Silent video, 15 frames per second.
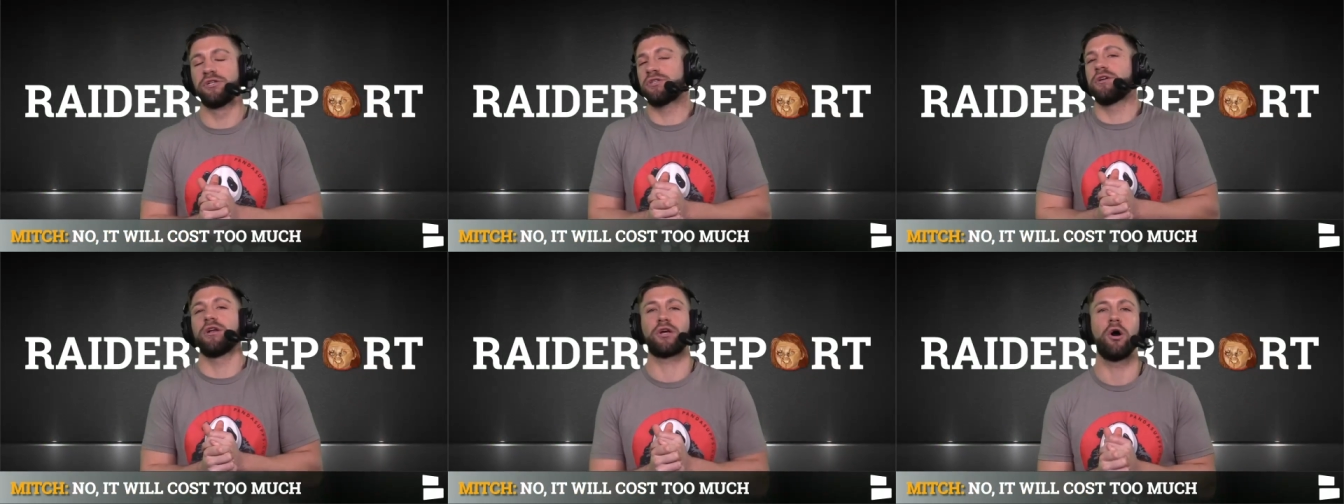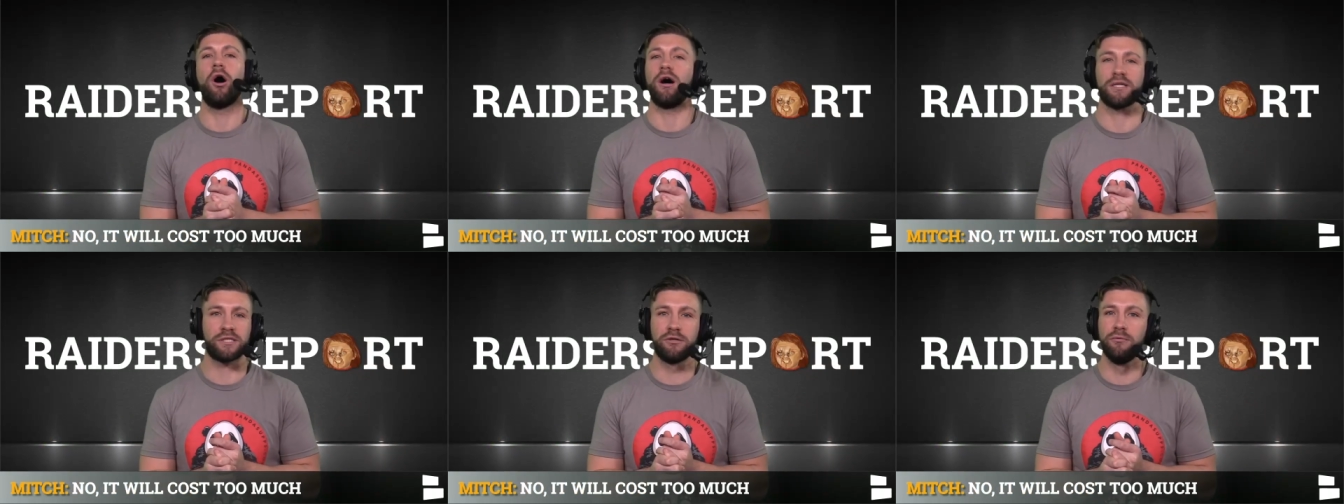just going to
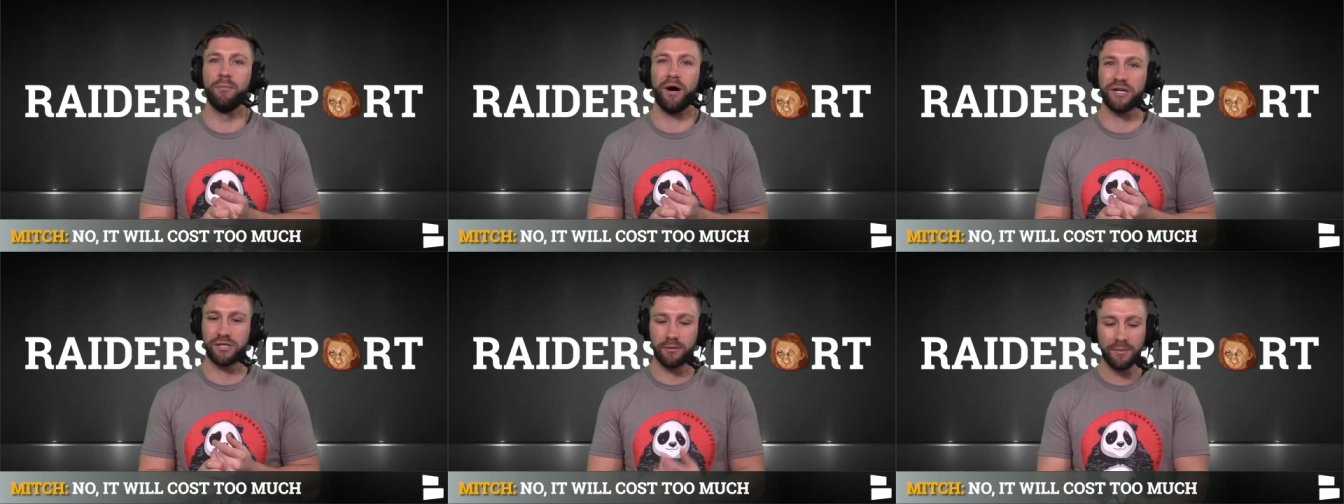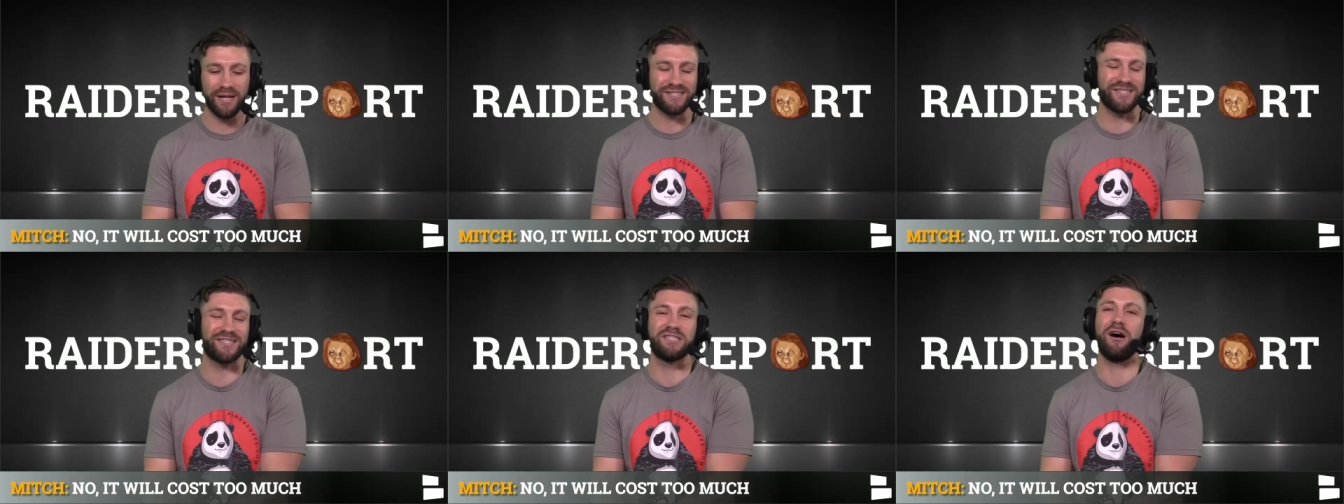cost too much. And I'm
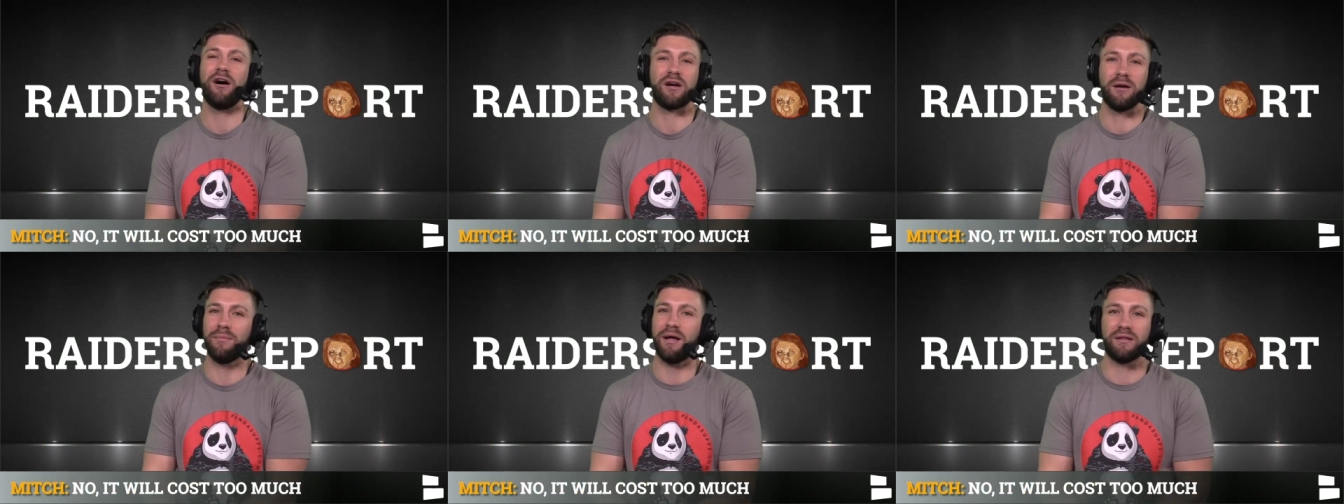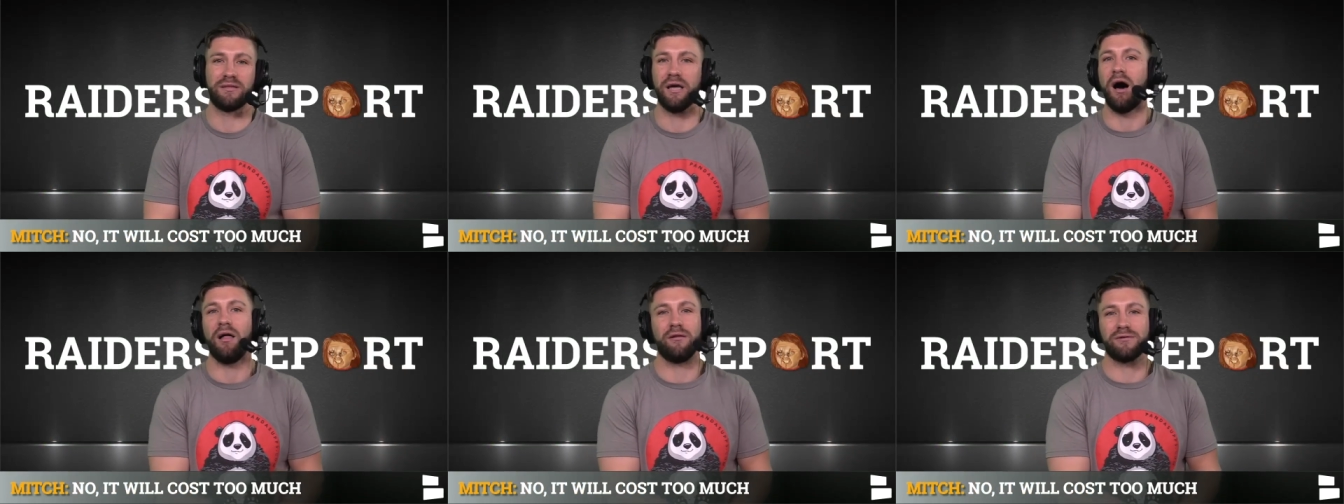not just talking about
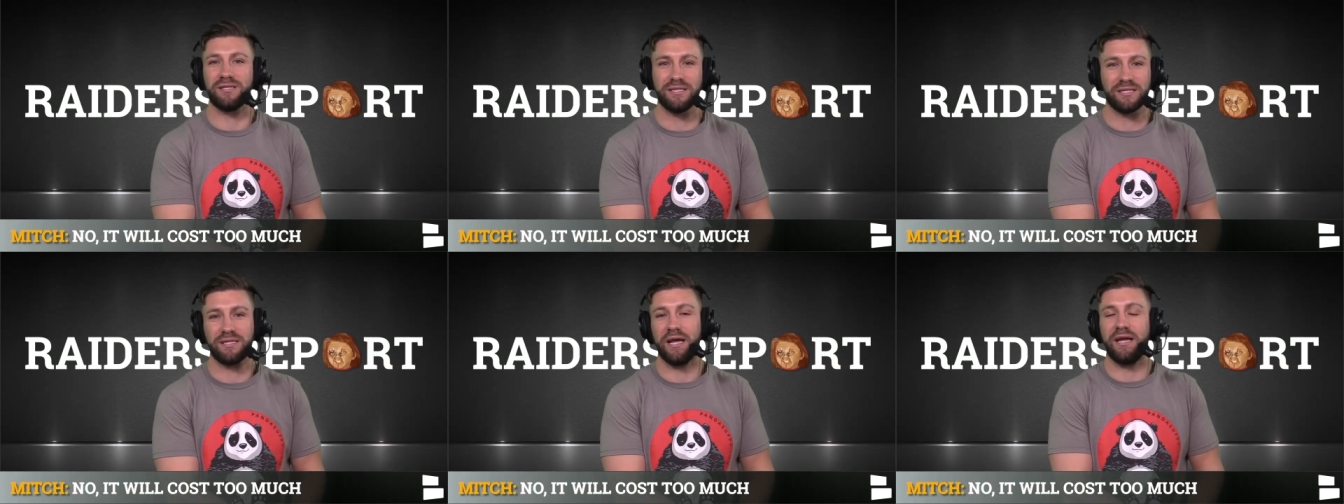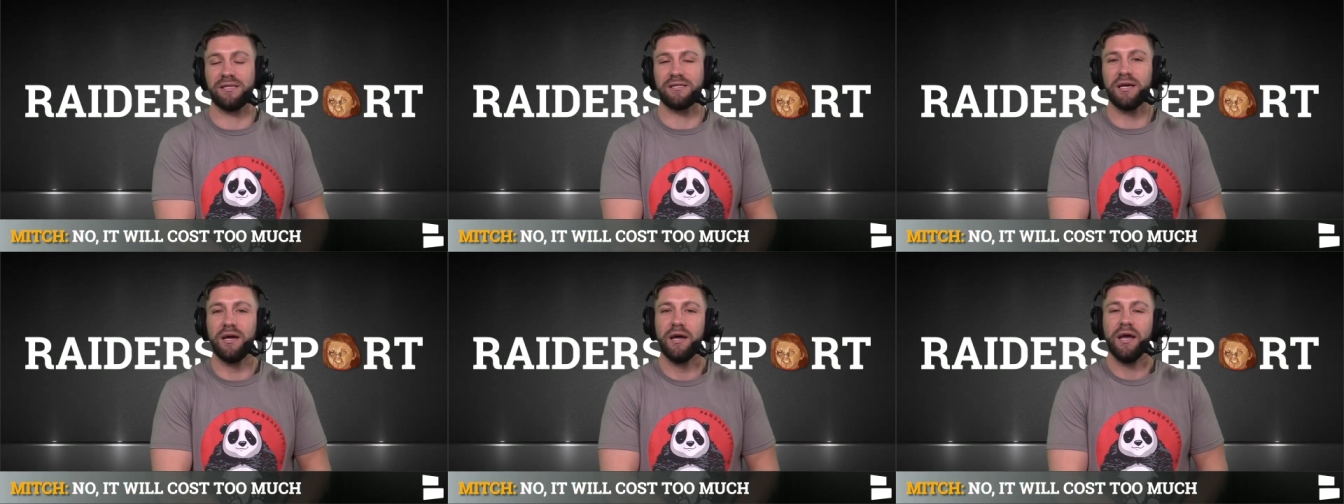dollars and cents.